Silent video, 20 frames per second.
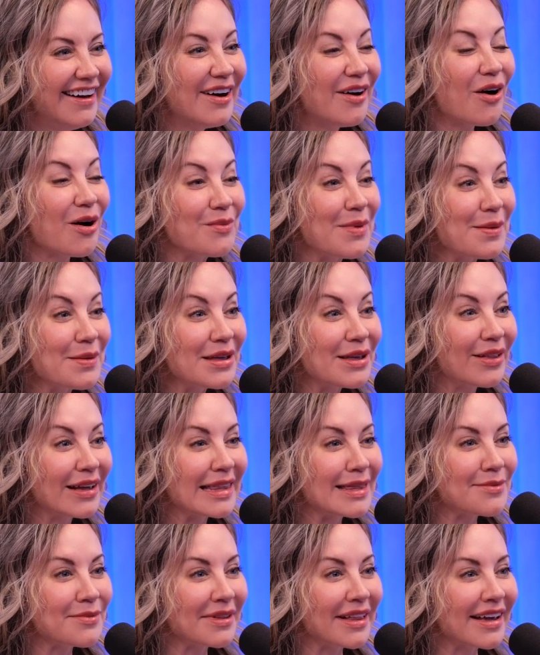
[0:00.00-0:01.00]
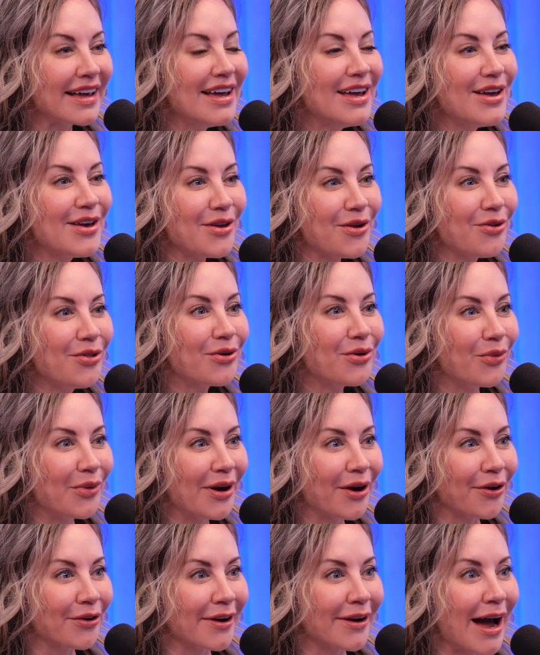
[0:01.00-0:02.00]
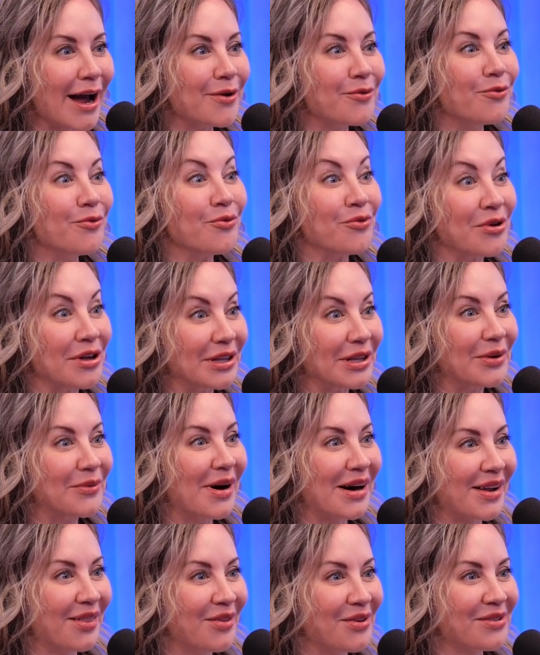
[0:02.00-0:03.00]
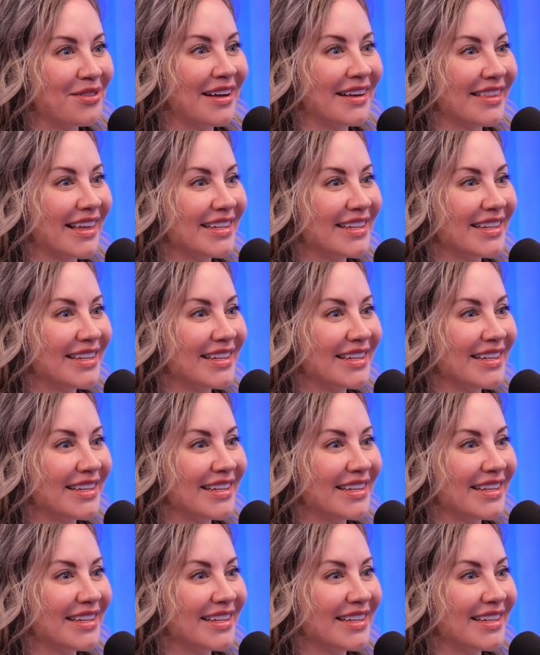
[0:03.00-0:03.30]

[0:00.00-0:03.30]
Or maybe you look at them and like, you look weird, and I really want to look like that.